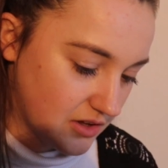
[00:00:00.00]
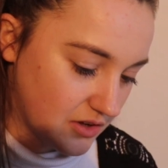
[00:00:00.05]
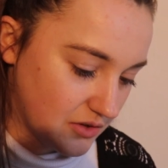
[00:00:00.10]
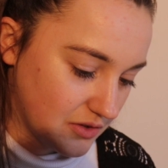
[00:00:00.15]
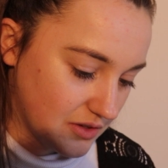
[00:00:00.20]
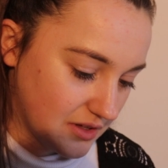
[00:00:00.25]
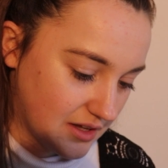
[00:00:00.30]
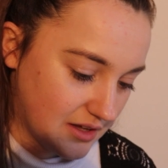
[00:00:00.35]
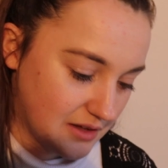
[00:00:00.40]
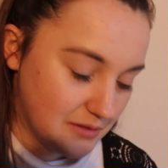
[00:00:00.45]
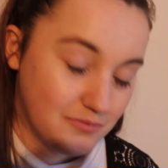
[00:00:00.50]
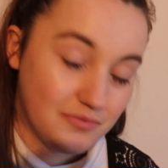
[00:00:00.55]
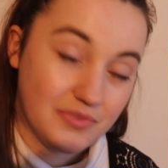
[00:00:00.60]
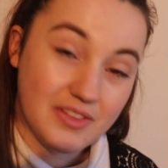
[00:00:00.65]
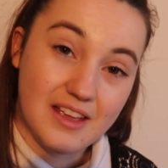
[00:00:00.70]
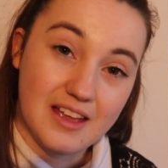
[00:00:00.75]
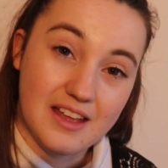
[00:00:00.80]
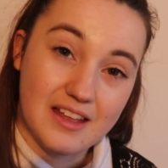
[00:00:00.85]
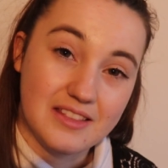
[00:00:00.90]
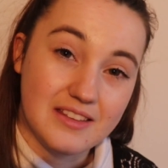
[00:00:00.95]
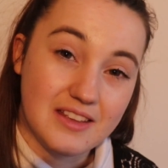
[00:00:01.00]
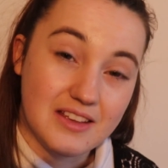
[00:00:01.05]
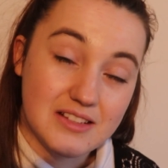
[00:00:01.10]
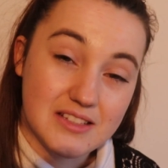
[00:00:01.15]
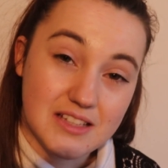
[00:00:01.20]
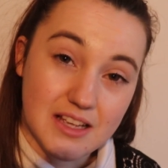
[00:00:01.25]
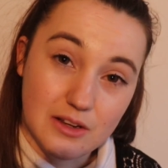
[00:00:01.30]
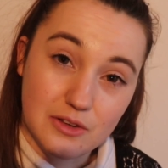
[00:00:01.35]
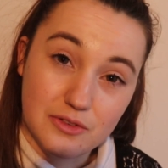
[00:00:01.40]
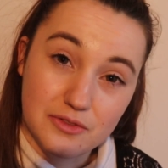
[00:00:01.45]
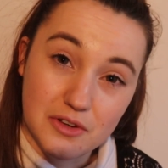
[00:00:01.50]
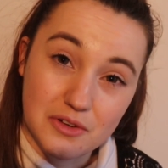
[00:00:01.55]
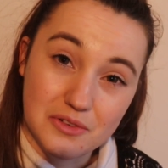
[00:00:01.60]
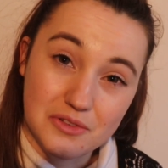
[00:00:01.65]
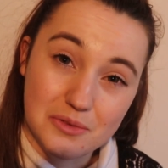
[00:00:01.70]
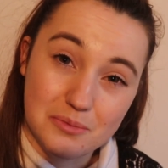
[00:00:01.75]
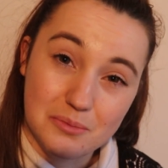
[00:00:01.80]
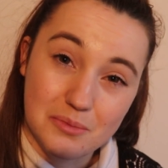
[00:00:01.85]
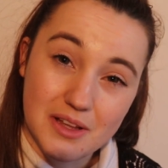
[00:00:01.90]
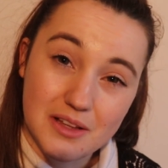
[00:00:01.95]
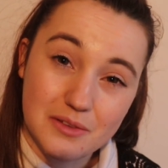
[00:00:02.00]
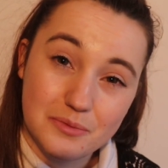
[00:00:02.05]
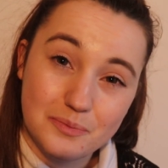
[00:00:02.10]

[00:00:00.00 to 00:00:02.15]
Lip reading: Okay. And their telephone number?